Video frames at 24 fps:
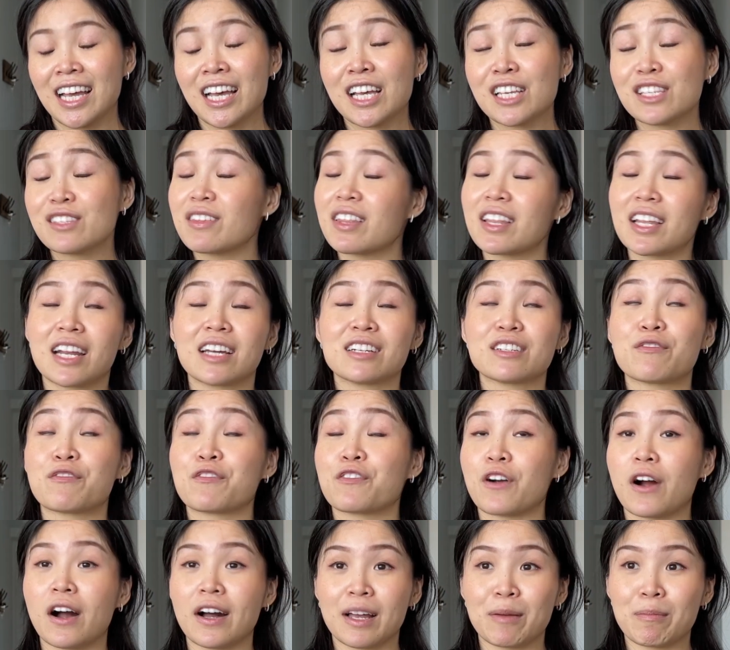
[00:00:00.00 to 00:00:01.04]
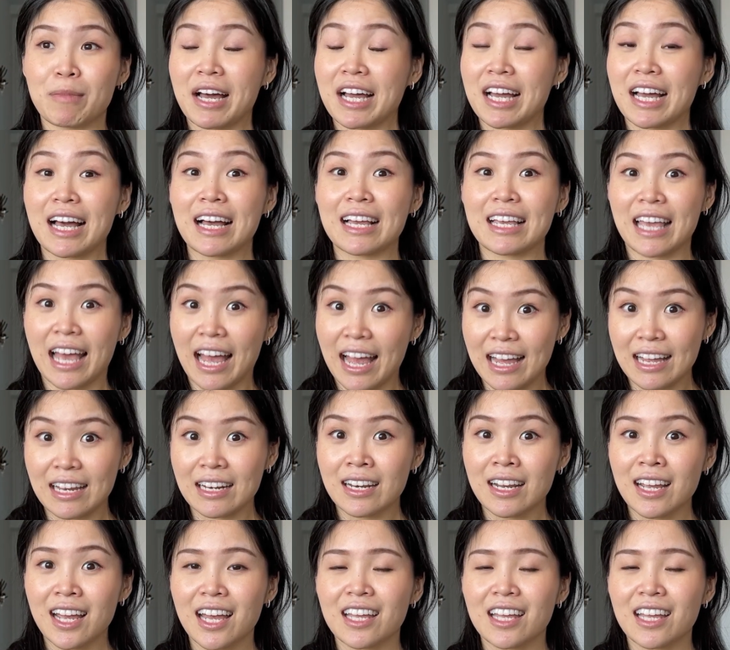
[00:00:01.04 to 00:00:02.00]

So then I had to frog it back again.